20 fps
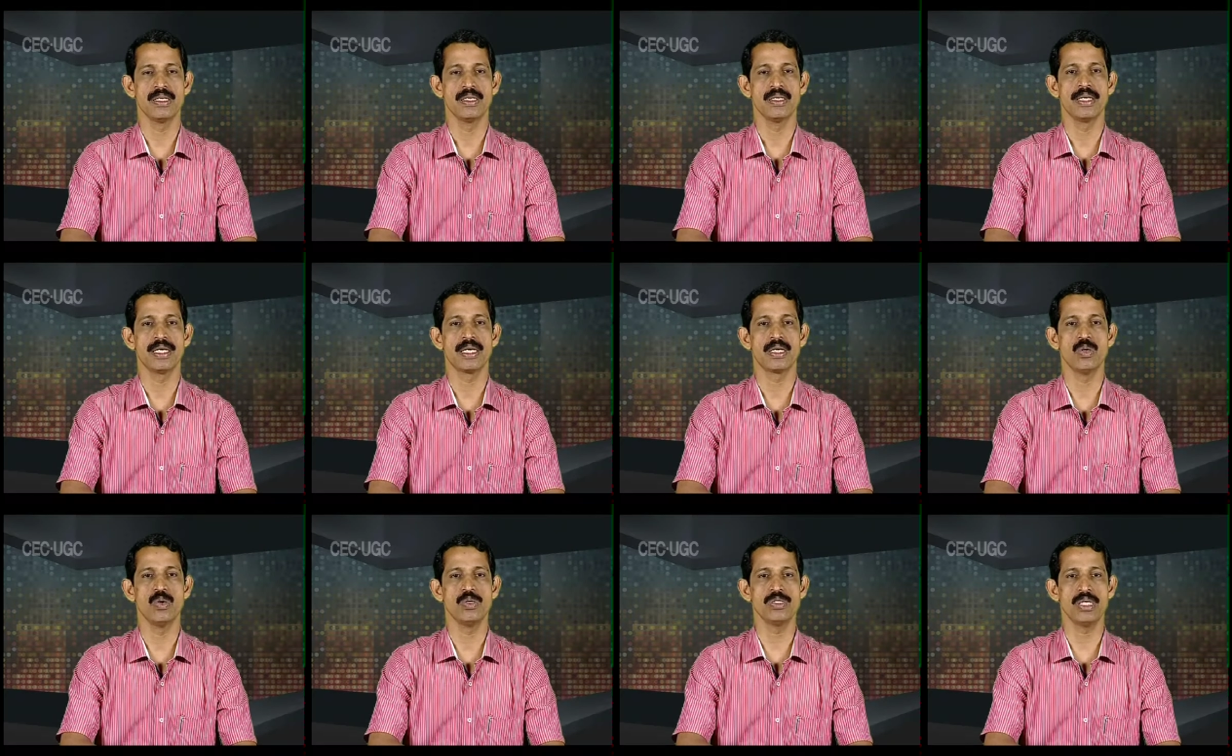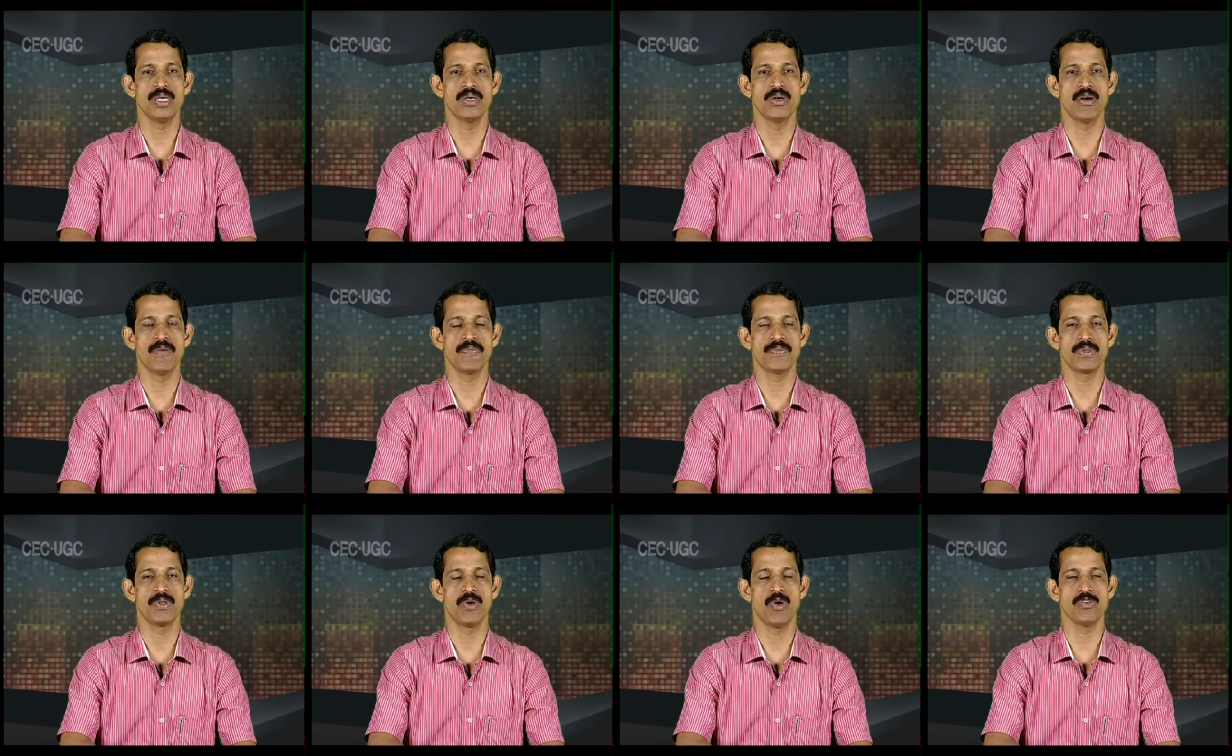inclusion
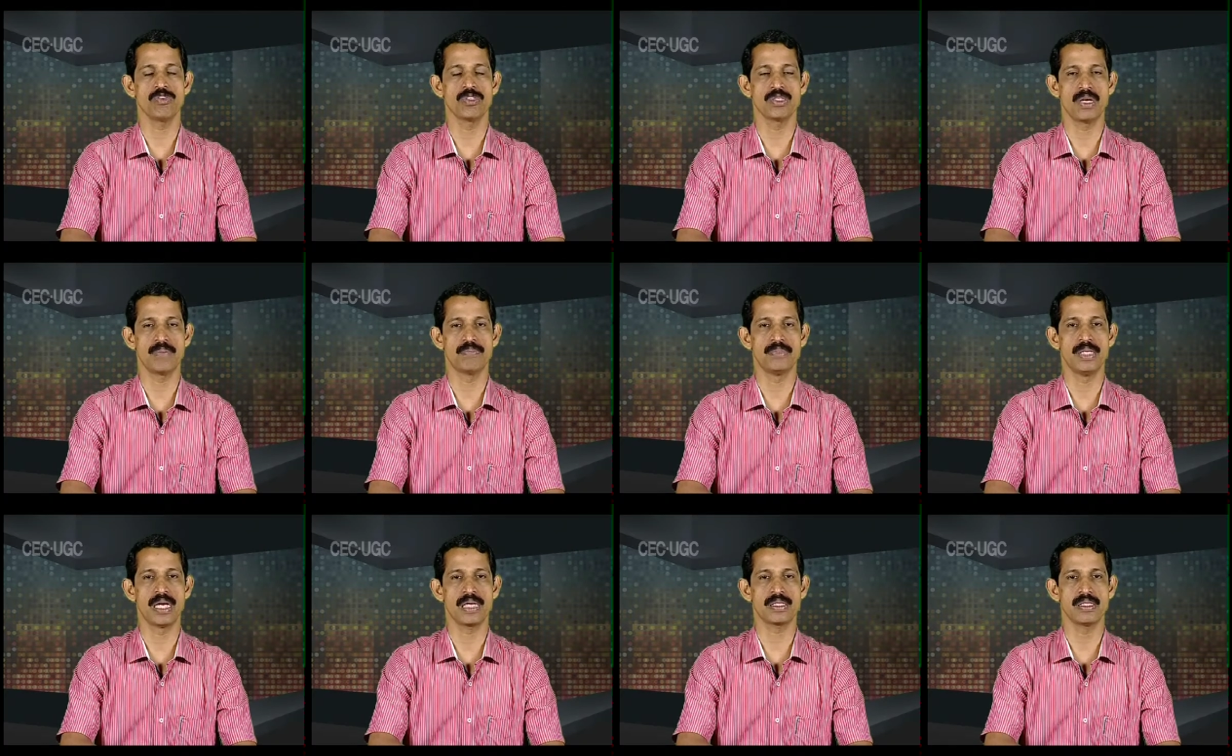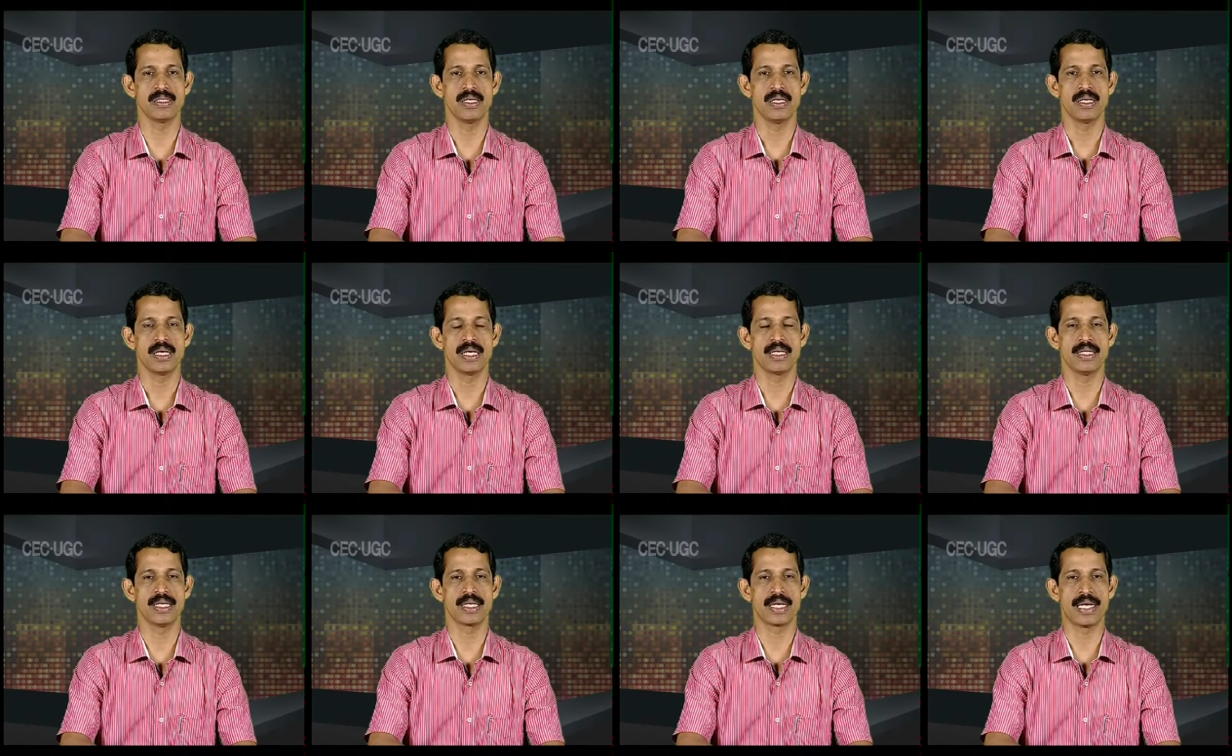of those subjects
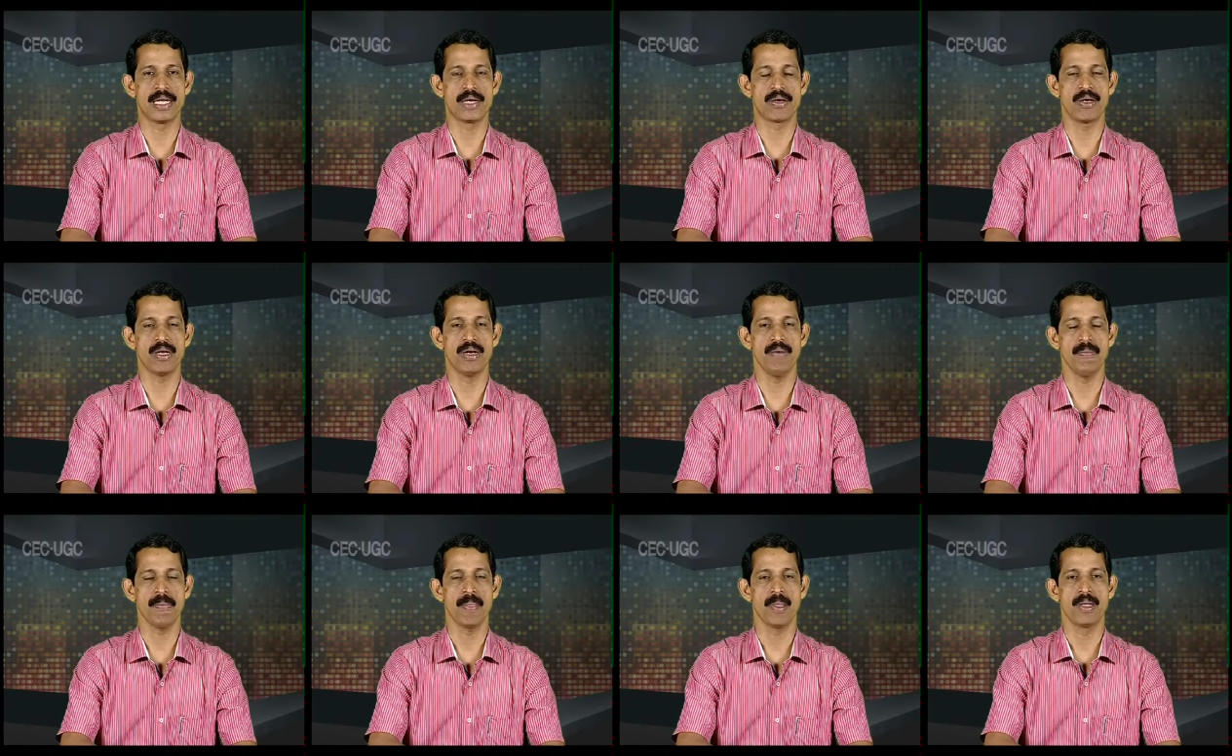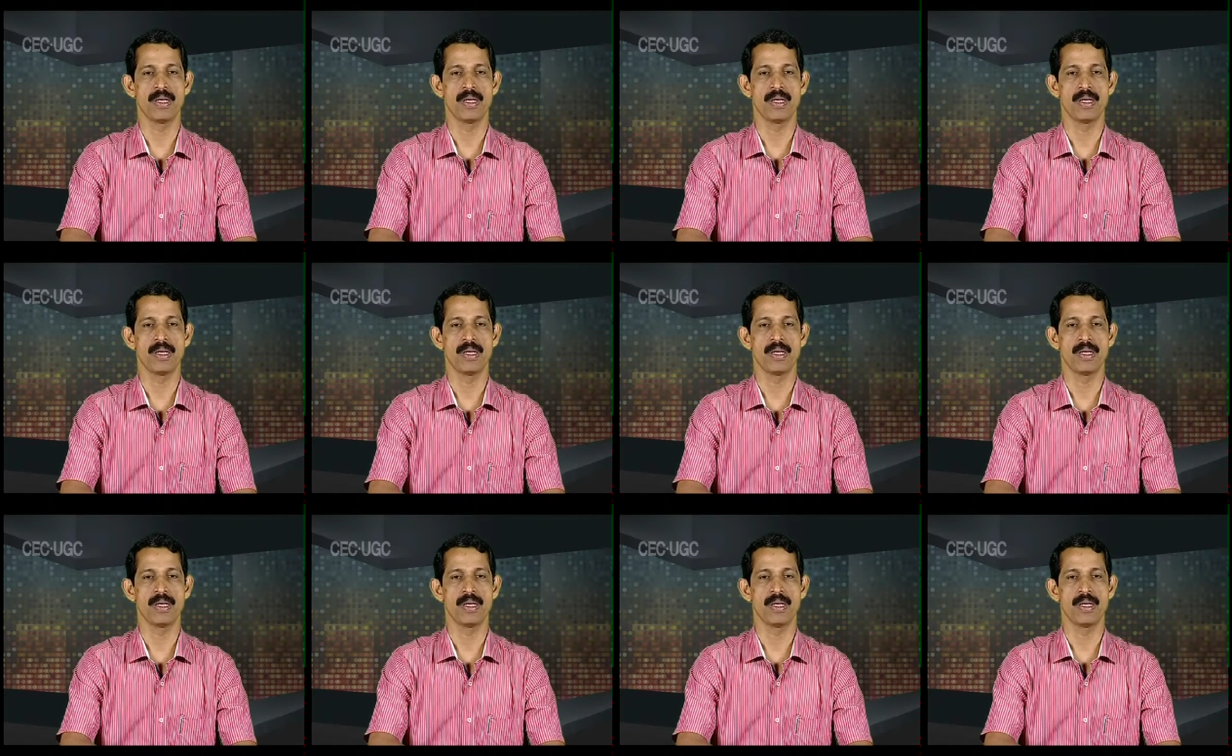in the curriculum